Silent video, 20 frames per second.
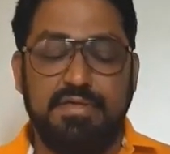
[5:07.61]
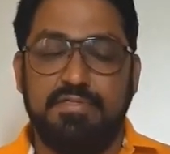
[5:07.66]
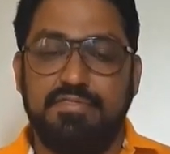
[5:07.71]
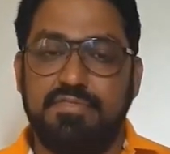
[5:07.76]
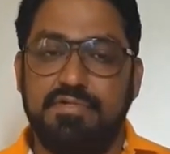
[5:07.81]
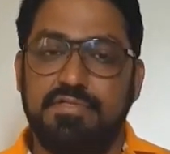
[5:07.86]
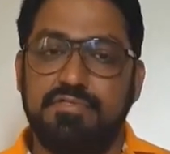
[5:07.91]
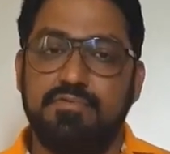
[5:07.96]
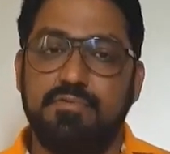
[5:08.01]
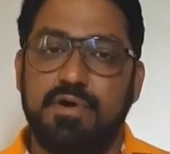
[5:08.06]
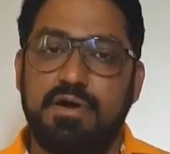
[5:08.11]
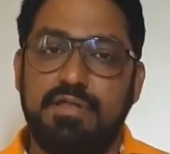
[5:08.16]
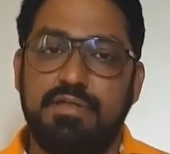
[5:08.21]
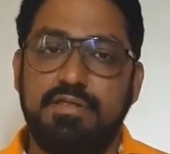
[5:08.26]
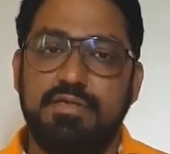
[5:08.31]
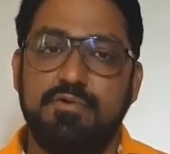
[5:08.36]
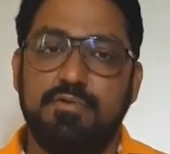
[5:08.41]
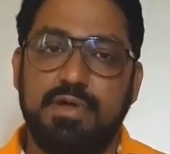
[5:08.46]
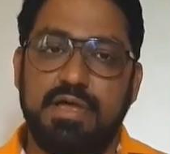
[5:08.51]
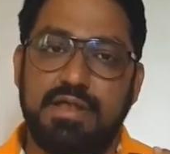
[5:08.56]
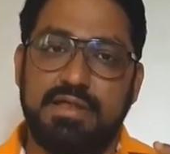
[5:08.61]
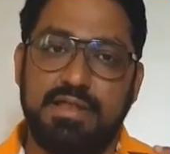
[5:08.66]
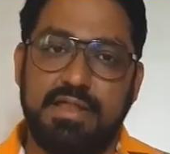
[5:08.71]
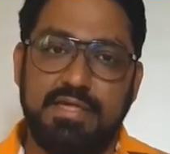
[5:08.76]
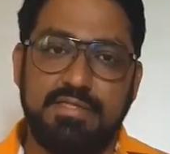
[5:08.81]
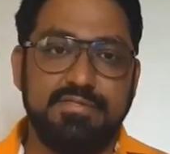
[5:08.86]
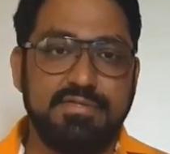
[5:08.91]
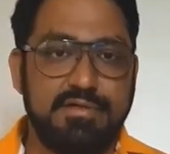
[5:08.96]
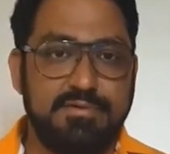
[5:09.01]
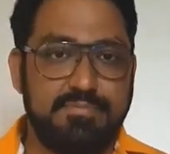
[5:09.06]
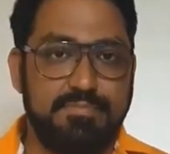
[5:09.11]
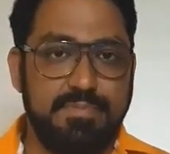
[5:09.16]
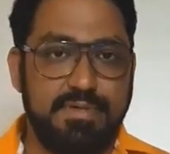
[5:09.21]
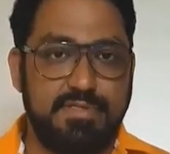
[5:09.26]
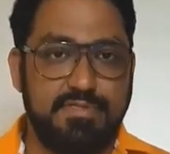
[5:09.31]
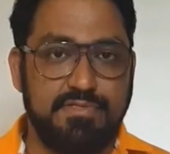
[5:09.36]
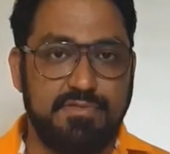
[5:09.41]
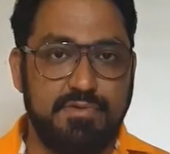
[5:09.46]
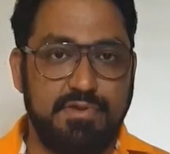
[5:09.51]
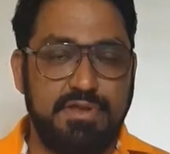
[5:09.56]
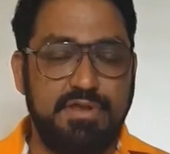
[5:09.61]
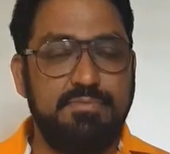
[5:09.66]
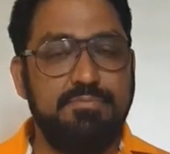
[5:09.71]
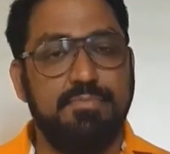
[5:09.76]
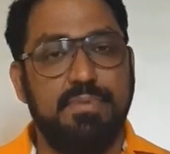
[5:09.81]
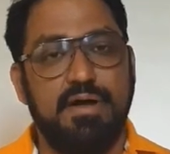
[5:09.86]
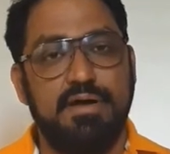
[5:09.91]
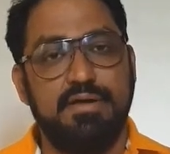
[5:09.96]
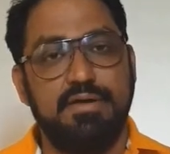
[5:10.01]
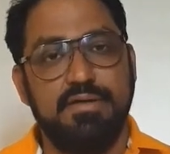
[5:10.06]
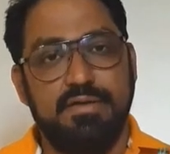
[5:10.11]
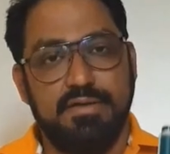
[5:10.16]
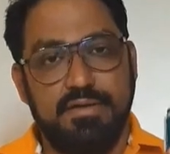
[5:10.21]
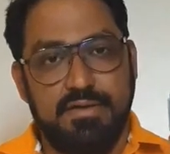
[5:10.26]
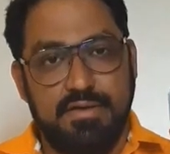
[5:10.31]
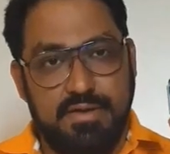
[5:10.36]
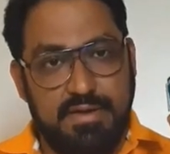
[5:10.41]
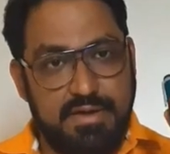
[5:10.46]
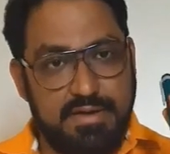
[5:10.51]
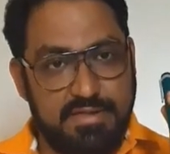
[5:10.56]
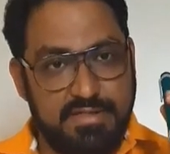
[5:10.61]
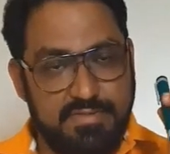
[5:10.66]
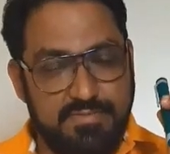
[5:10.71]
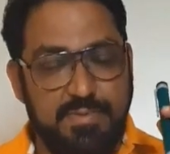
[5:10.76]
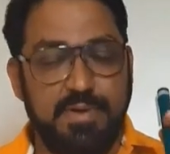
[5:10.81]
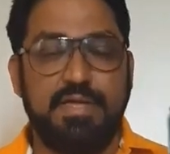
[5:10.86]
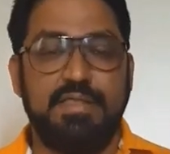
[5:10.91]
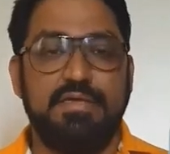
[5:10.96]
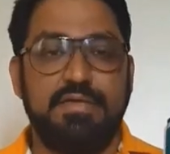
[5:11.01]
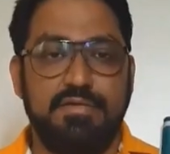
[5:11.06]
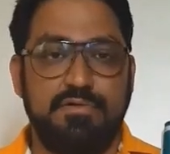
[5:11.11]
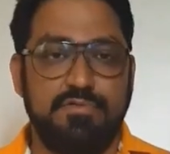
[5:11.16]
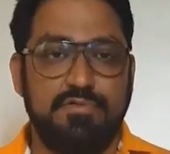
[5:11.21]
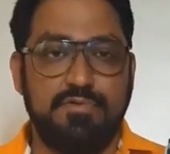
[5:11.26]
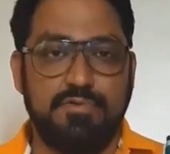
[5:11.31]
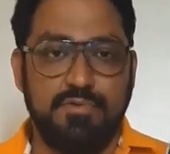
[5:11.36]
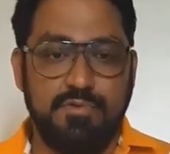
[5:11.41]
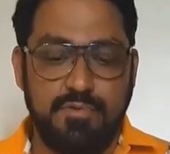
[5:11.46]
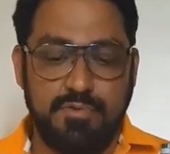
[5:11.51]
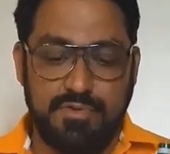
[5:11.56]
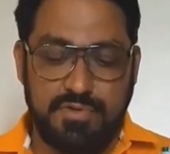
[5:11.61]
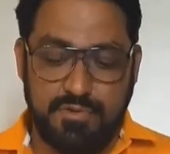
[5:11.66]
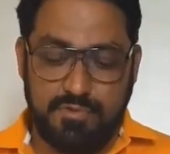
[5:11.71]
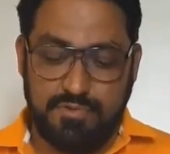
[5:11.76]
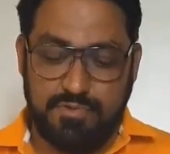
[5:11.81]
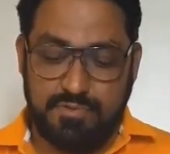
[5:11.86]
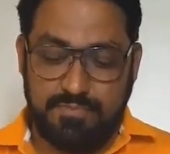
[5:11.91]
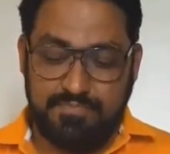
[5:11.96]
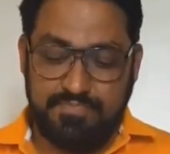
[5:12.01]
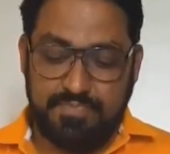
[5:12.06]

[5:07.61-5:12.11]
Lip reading: This one you get lesser insulin but it is very easy to use.